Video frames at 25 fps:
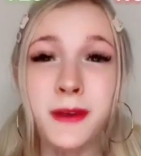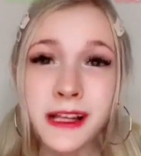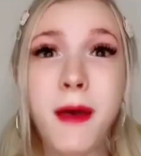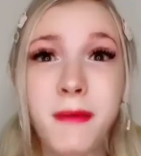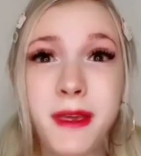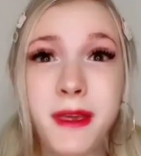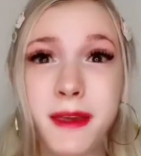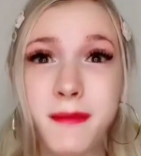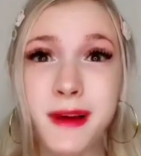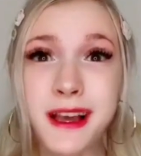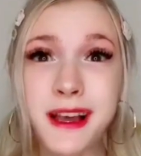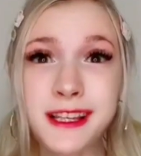My
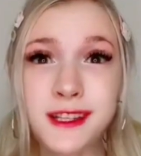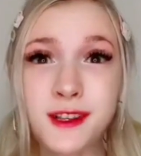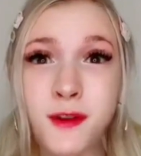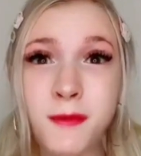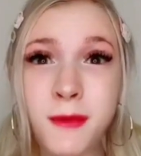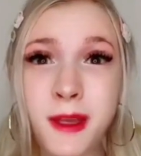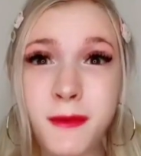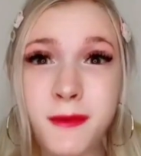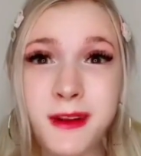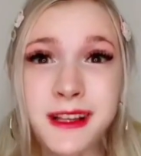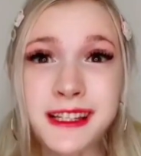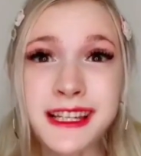soulmate wants
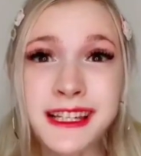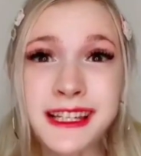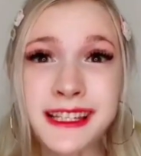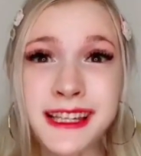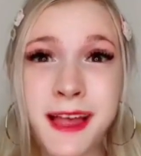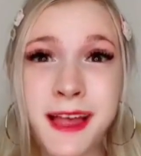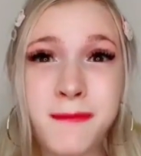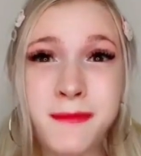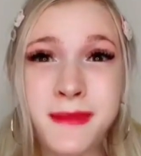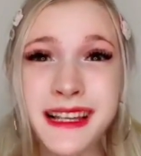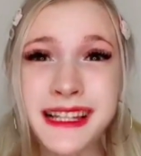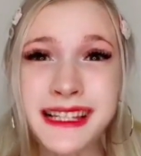to send me
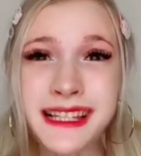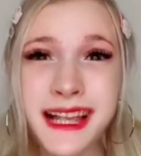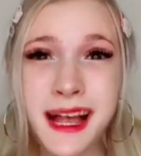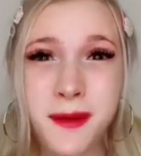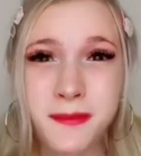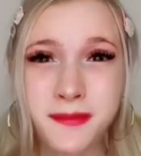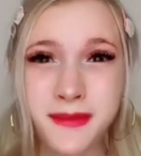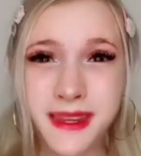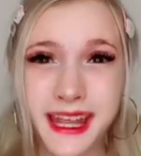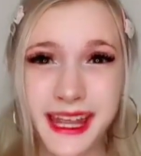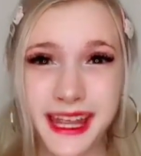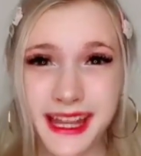
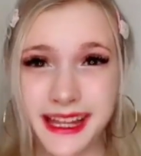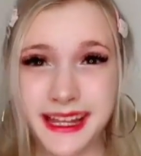something.